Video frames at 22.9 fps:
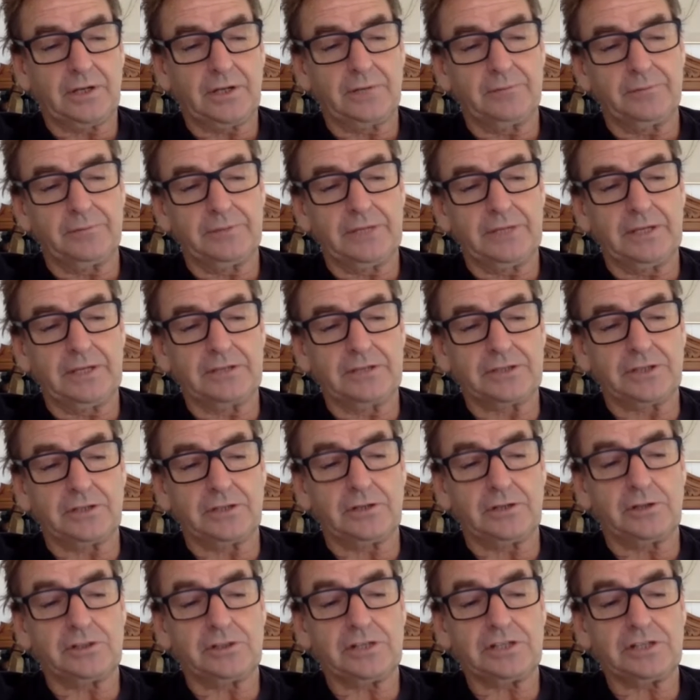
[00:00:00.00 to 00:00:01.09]

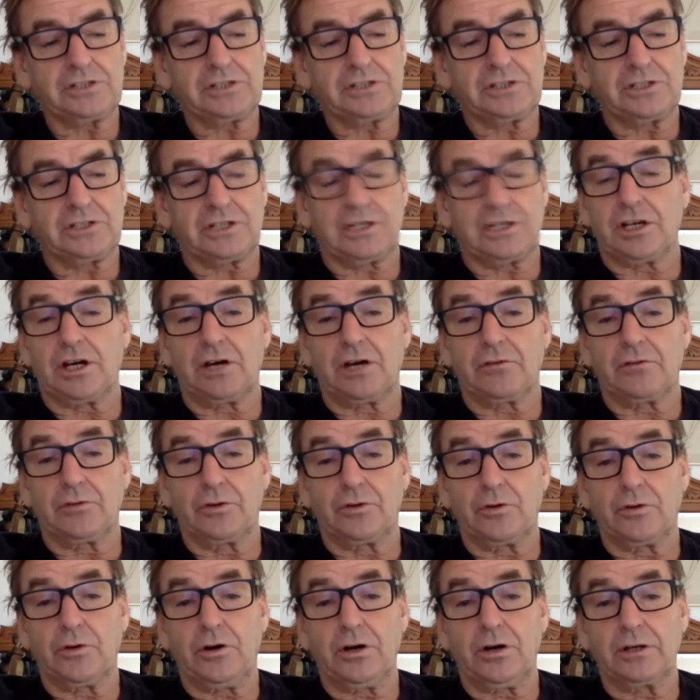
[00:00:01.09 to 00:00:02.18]
I was actually ticking over all
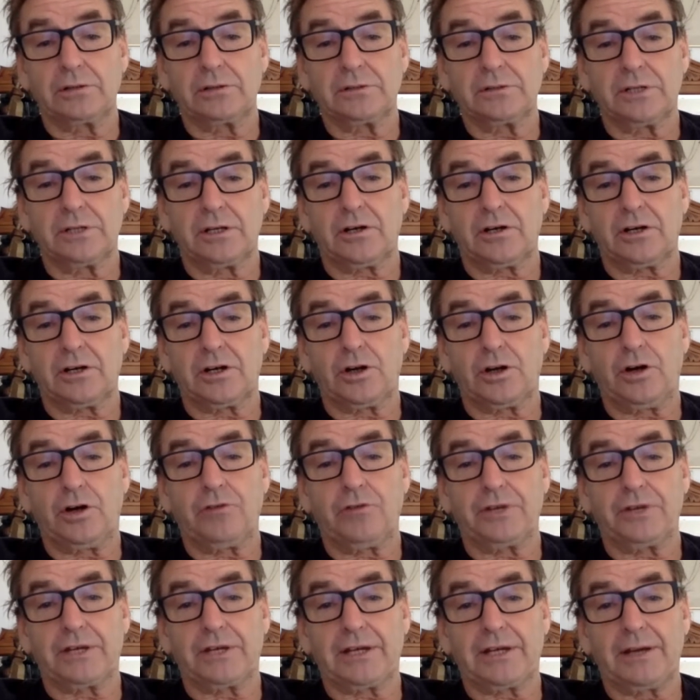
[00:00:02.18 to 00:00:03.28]
right, and I got an
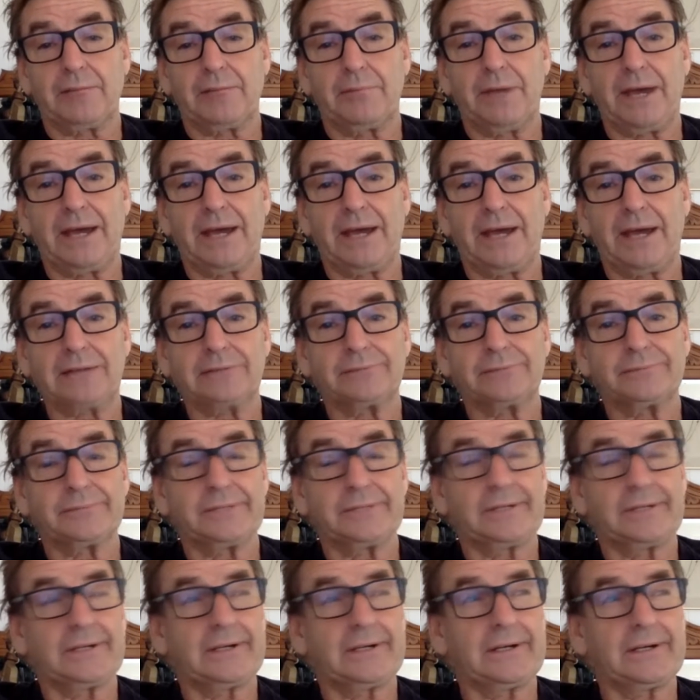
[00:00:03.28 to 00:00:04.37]
offer to come back,
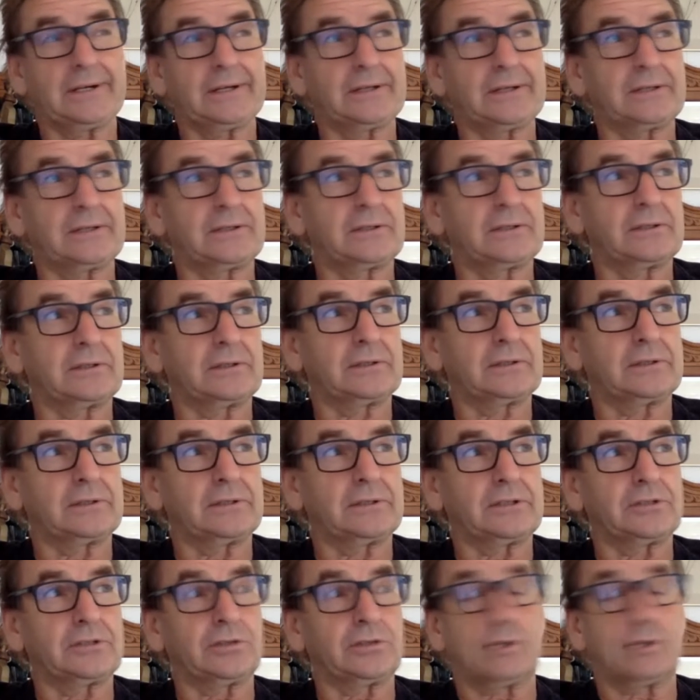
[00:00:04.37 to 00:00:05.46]
and I
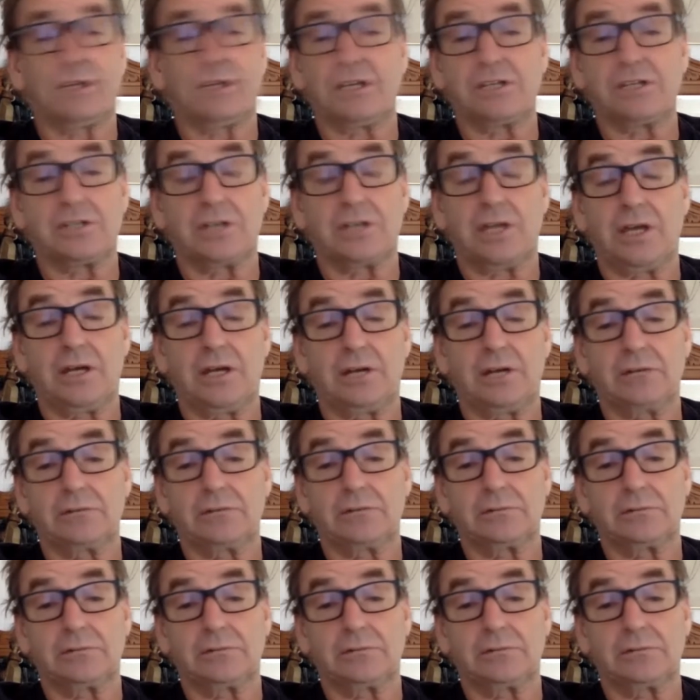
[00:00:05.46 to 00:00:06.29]
took an easy out.